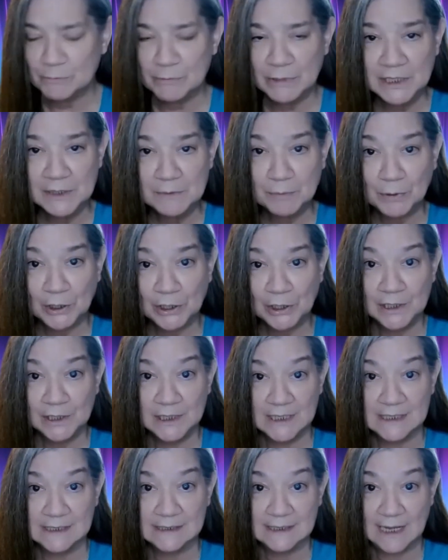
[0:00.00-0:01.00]
really
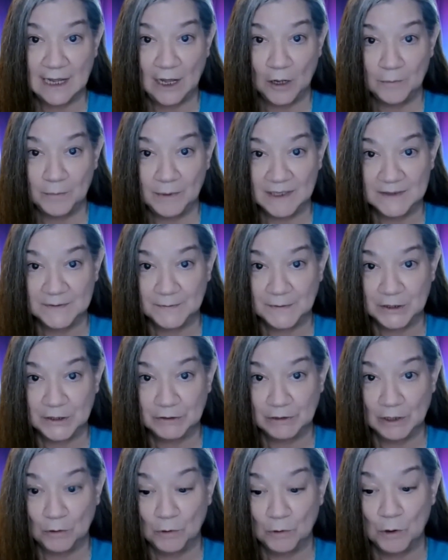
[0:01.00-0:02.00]
pertinent to help us
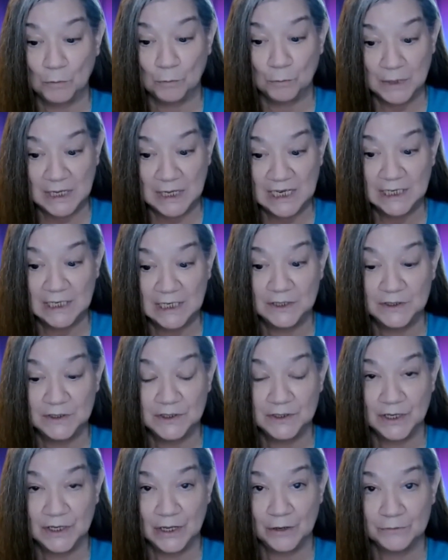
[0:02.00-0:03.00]
figure out what we need
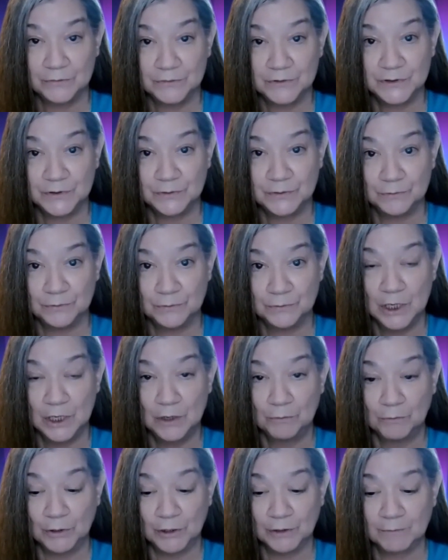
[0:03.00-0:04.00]
to know to
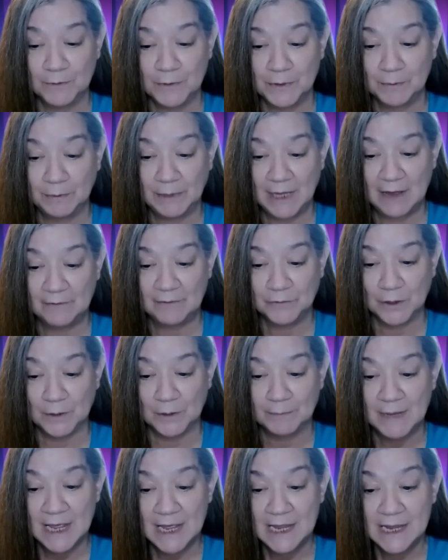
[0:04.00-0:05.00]
work with the
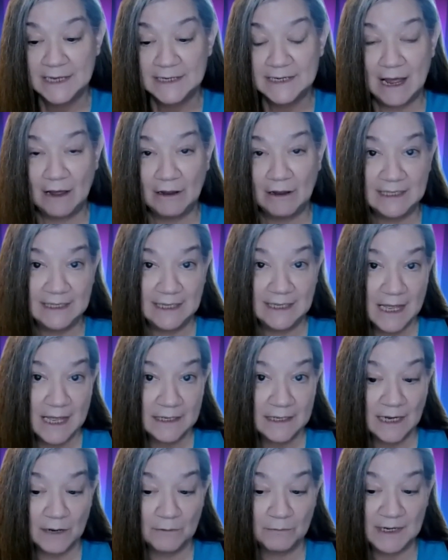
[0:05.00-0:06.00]
platform. Now,
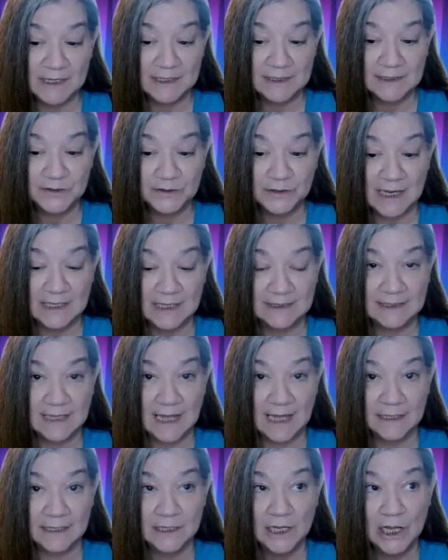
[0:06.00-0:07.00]
again, I want to stress
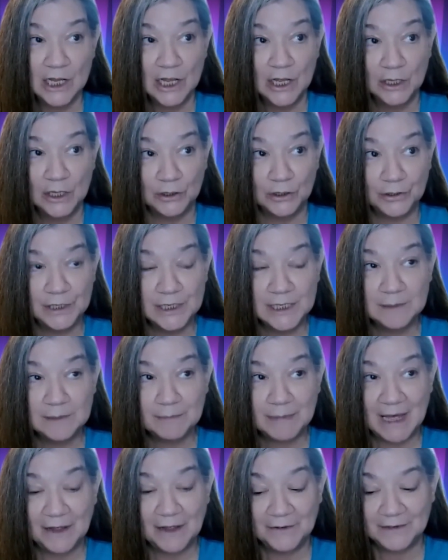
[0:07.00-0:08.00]
that learning
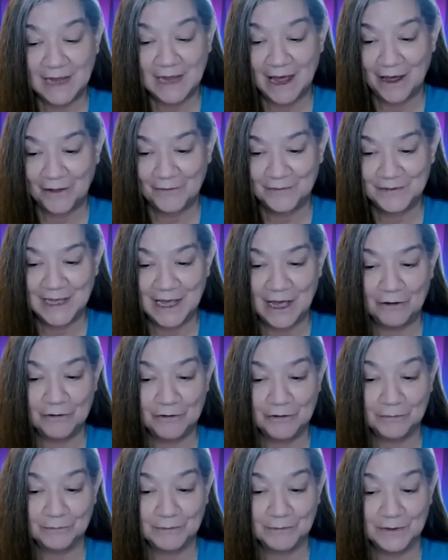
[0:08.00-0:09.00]
about how the
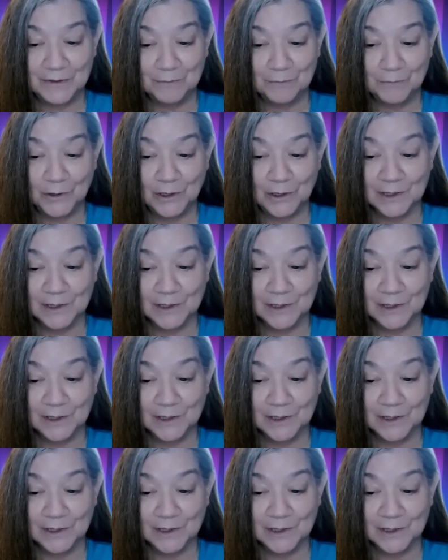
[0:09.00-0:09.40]
algorithm